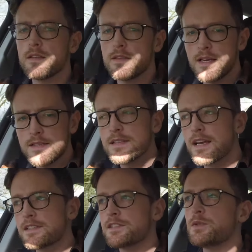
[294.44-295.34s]
That is
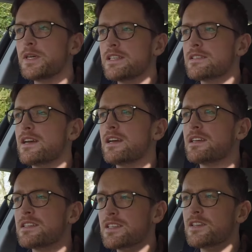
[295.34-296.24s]
thanks to its
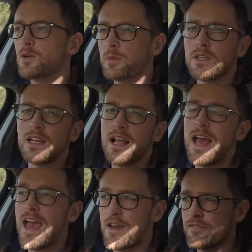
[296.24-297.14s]
considerable
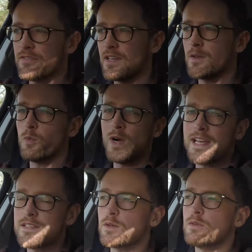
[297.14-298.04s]
heft. It
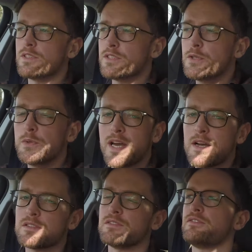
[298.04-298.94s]
weighs over
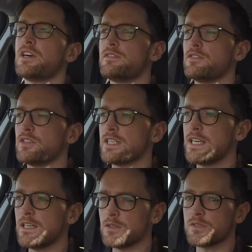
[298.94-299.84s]
2,500
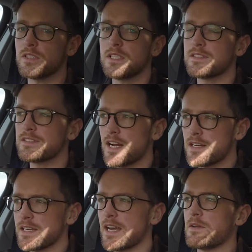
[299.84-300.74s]
kilos
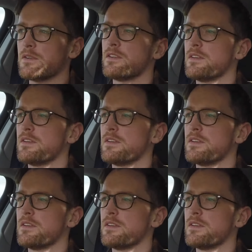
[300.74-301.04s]
starting out.